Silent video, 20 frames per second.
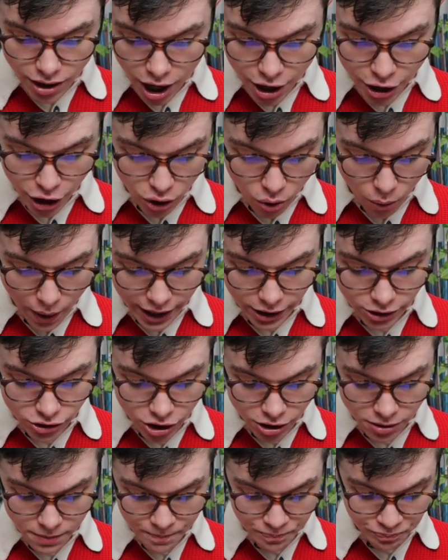an
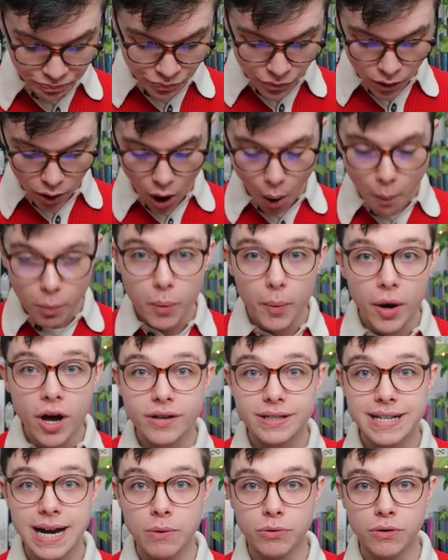equation and we
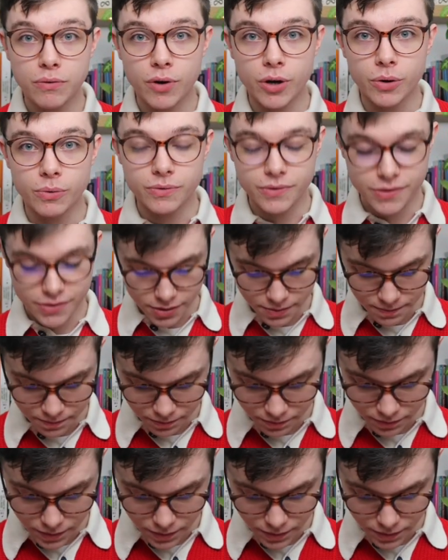worked out the roots.